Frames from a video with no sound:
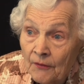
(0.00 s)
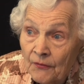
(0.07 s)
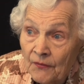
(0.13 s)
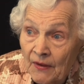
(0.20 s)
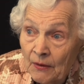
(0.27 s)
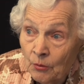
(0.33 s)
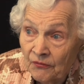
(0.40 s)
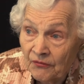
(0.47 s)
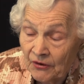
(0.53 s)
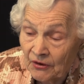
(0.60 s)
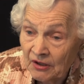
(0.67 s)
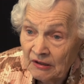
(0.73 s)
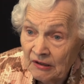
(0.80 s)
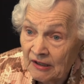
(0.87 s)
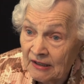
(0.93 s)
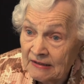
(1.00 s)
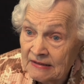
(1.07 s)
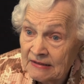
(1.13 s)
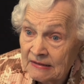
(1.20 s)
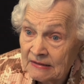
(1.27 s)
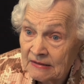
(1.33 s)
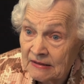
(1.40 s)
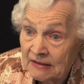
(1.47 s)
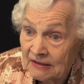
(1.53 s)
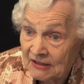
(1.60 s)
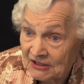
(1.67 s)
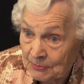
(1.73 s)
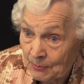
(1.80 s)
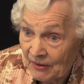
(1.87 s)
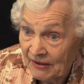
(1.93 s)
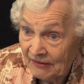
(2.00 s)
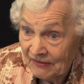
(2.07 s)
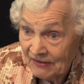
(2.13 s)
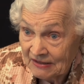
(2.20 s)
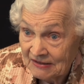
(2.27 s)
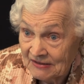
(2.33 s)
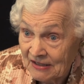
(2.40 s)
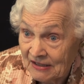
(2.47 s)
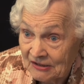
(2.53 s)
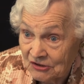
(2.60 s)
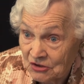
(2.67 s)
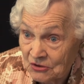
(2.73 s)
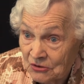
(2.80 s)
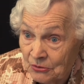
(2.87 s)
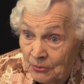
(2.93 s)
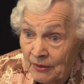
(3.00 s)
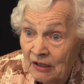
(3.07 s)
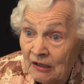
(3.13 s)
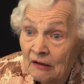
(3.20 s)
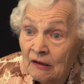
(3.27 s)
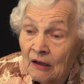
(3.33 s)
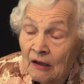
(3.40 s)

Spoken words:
They were very nice and explained these things to me.